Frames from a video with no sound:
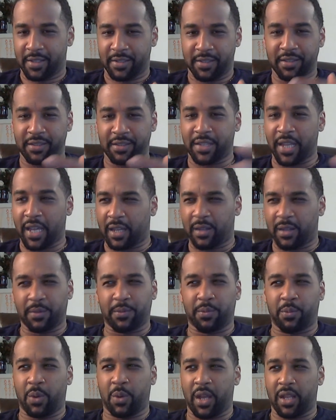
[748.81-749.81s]
just think
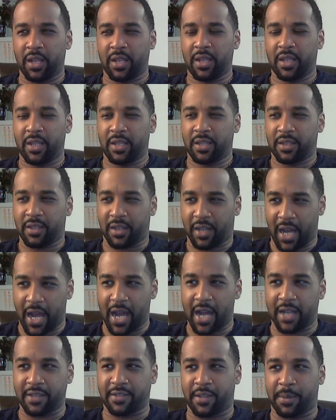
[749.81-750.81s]
of what the
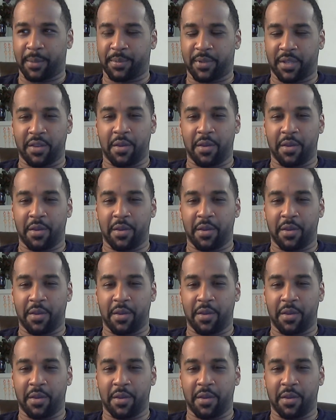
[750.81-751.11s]
concepts